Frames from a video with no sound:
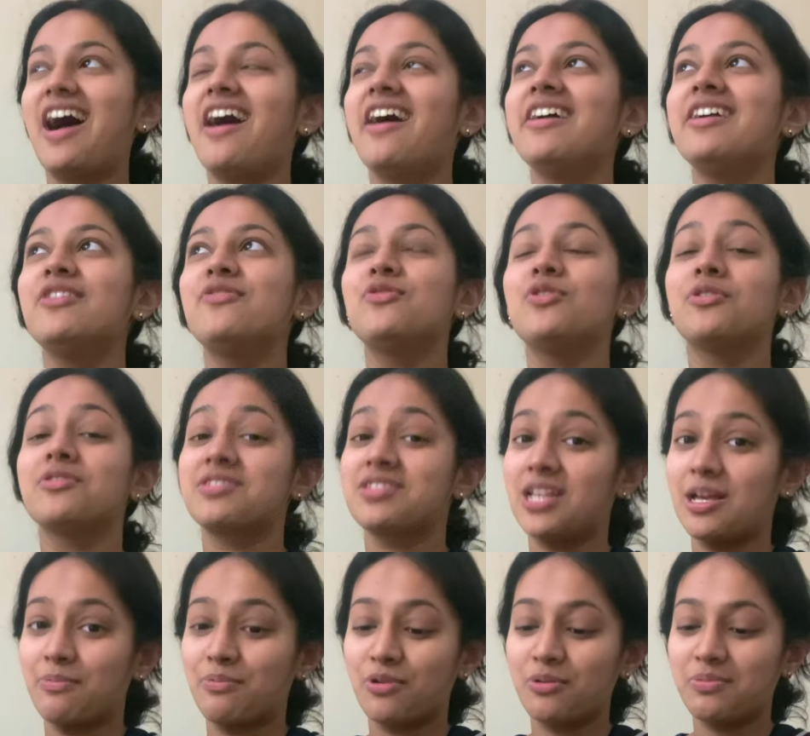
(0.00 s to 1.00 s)
I have not
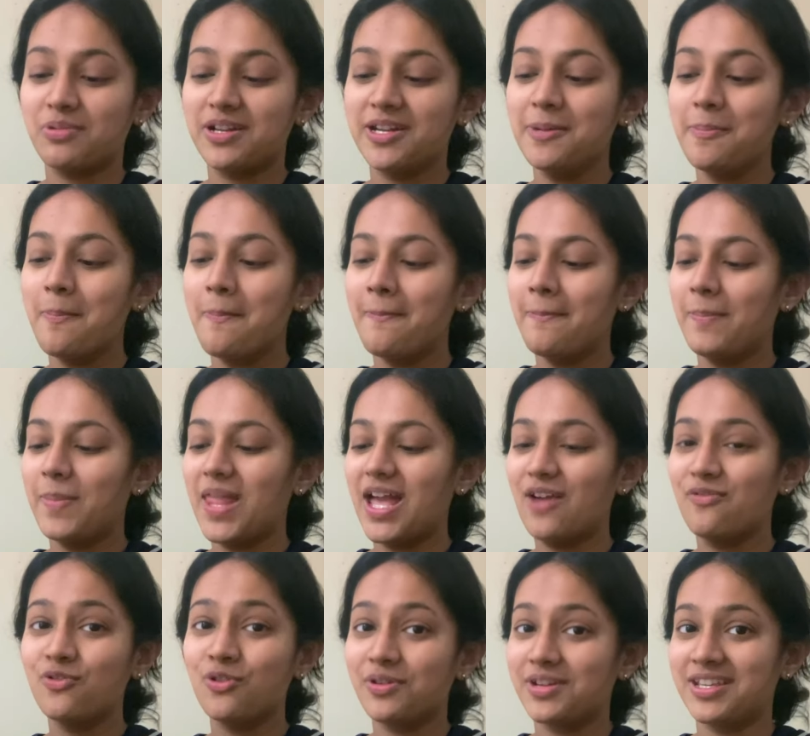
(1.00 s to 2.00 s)
slept properly,
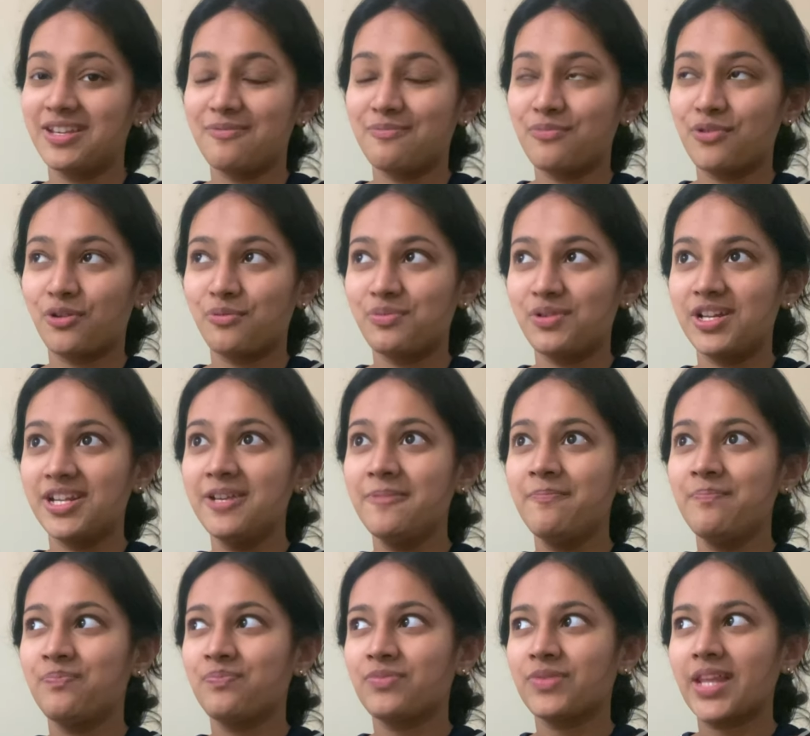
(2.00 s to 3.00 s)
I've not eaten properly,
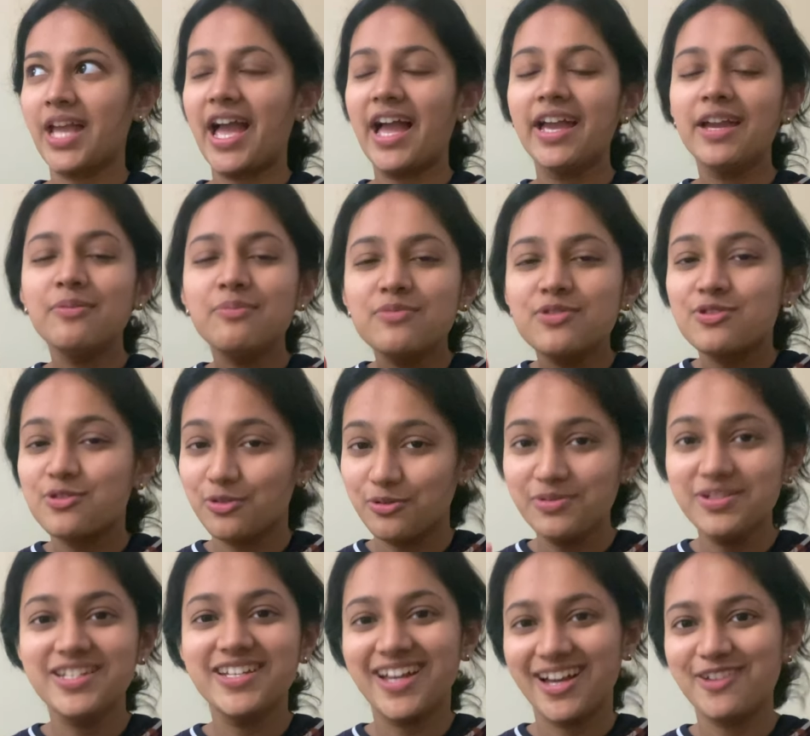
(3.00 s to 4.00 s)
I am so
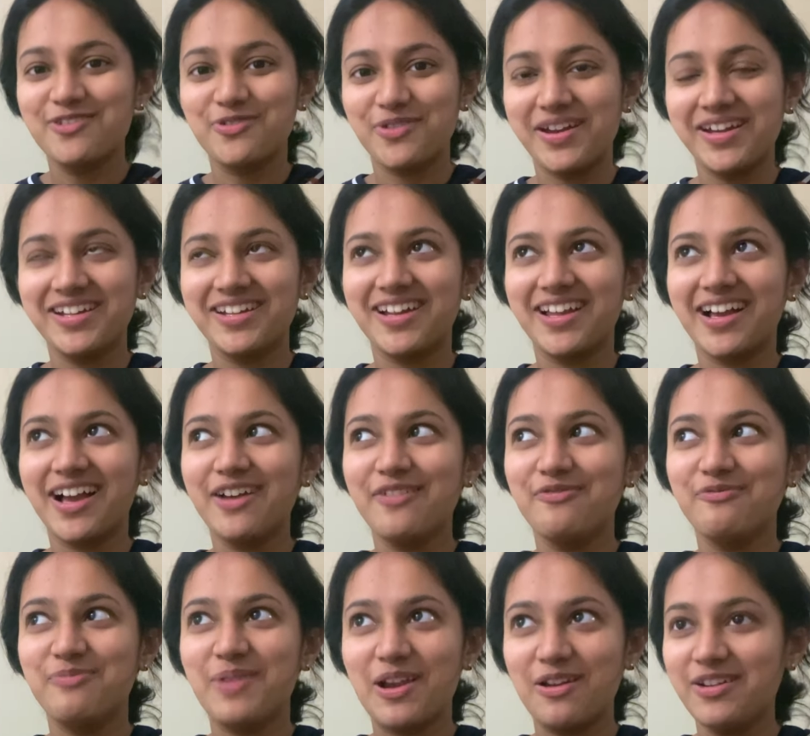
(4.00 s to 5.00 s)
dehydrated, like
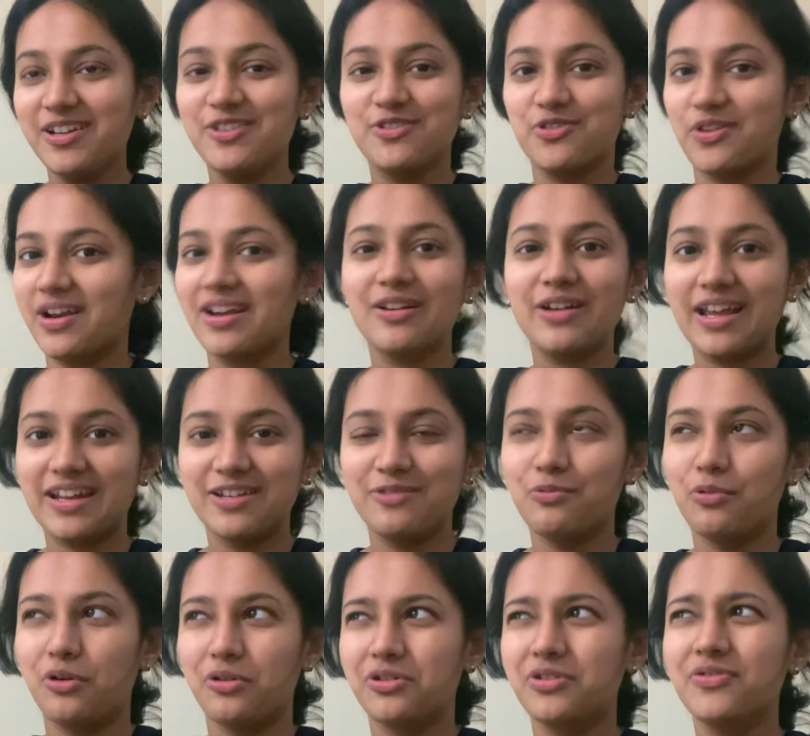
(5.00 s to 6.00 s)
I've barely drank any
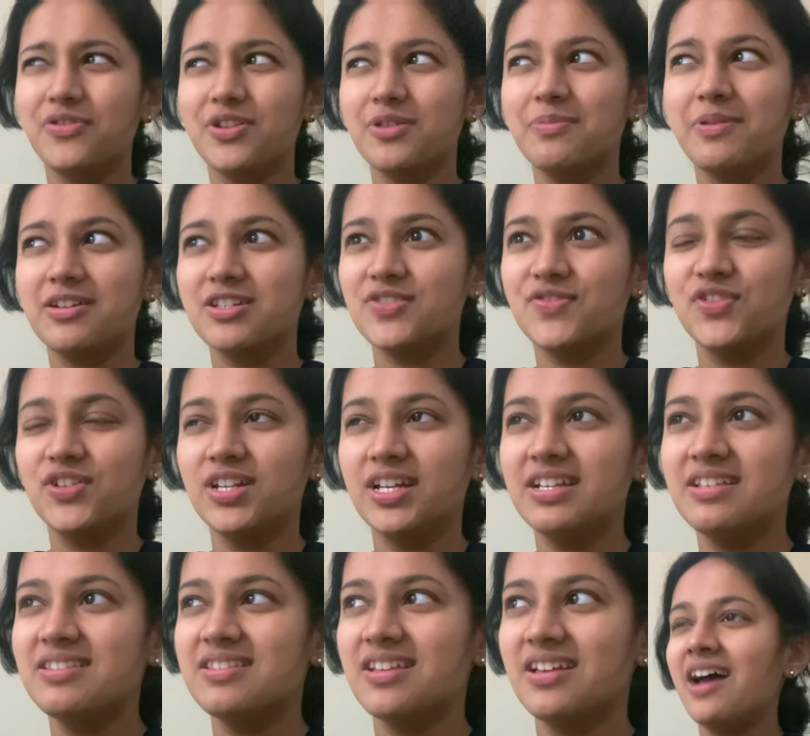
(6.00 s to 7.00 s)
water for the past few
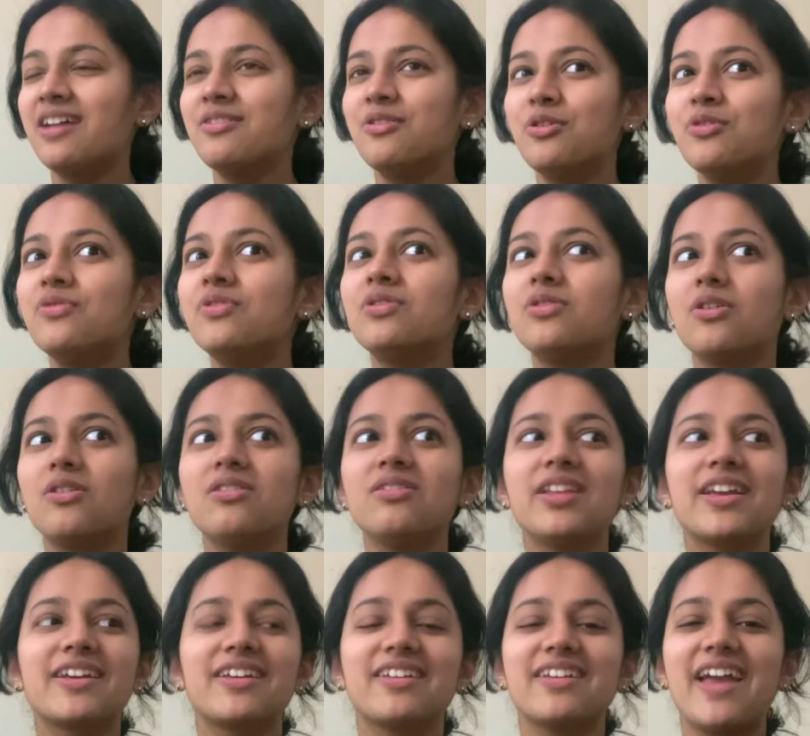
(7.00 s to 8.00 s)
days, and overall
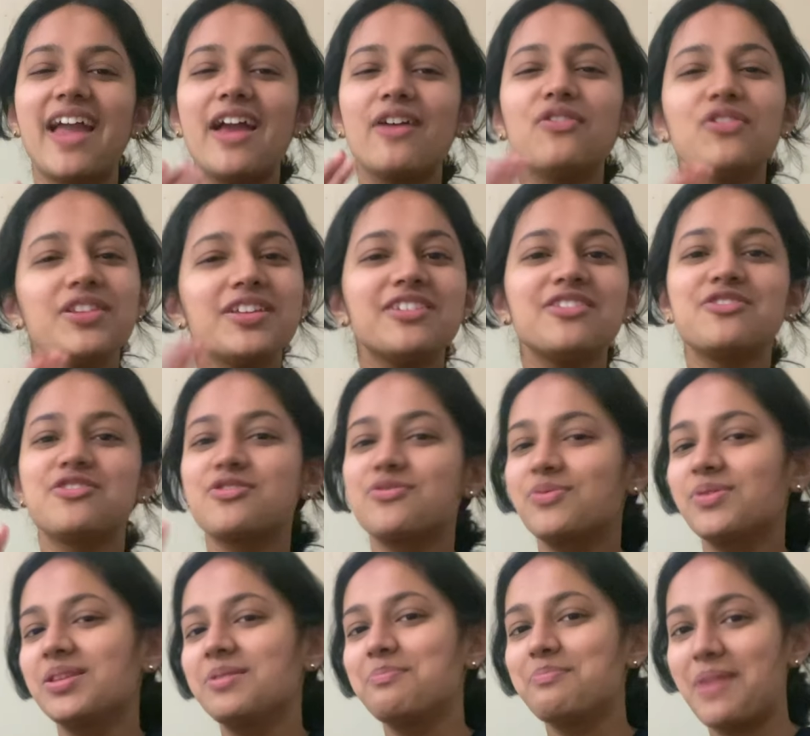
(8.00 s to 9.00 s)
like everything is just
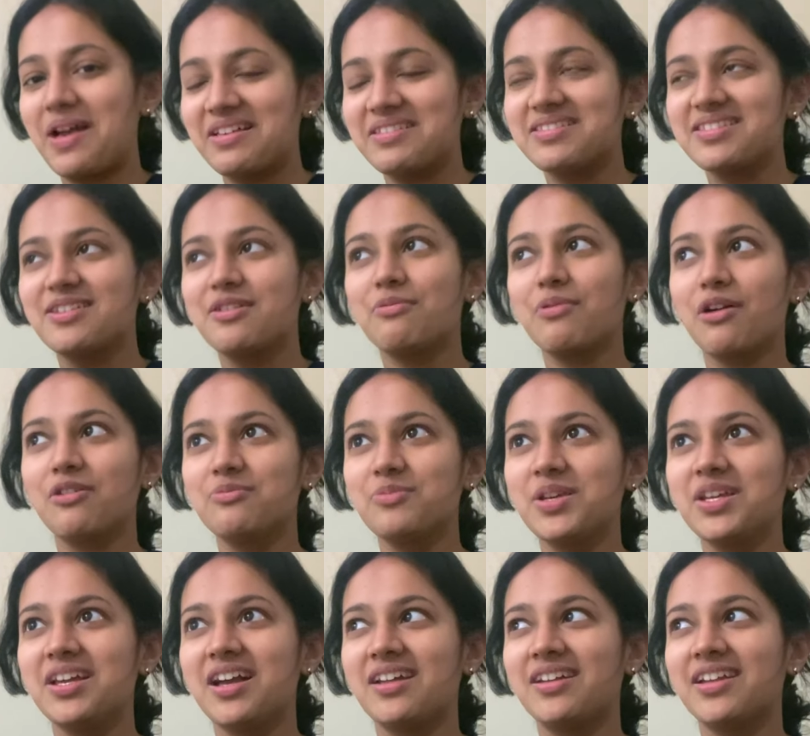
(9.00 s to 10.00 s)
really messy around
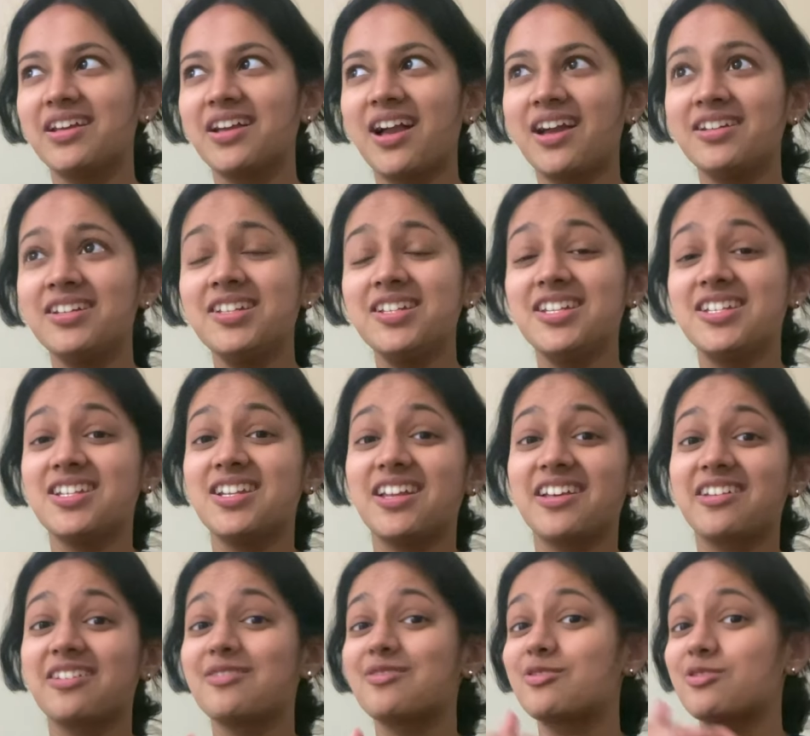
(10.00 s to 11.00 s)
me, and I kind of need to
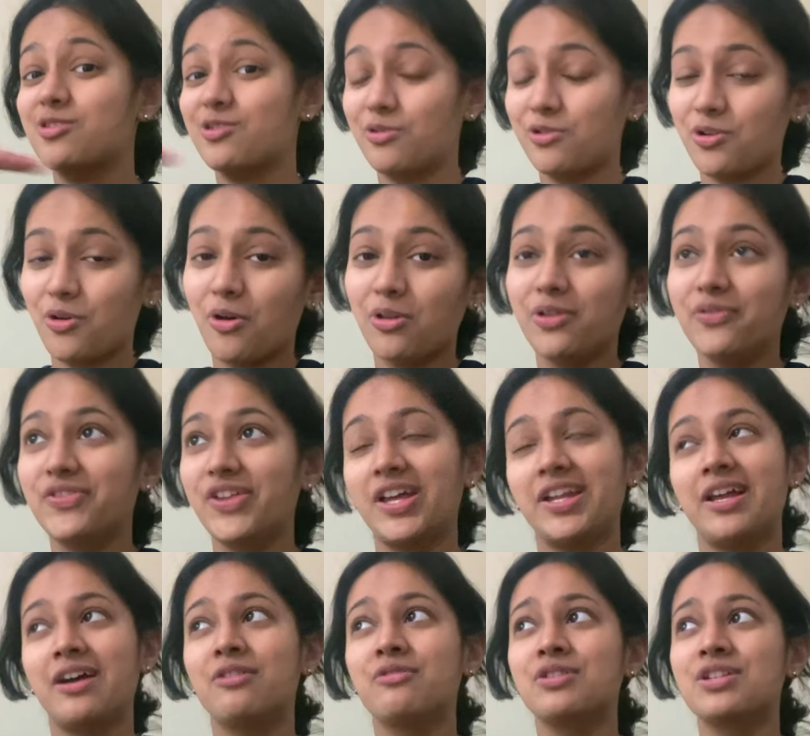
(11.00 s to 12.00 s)
like sort all of that
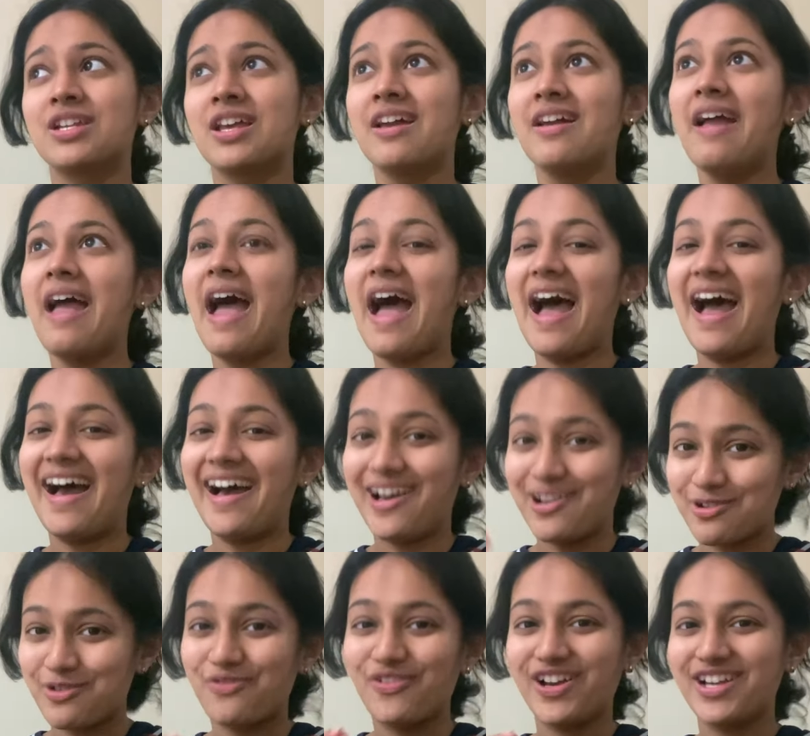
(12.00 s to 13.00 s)
out and
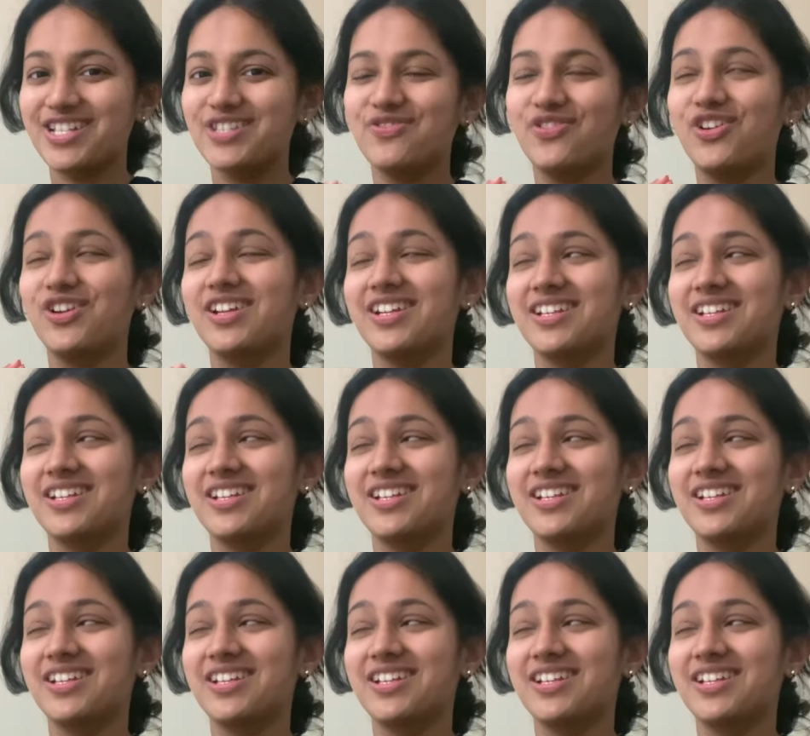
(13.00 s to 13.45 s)
revise for an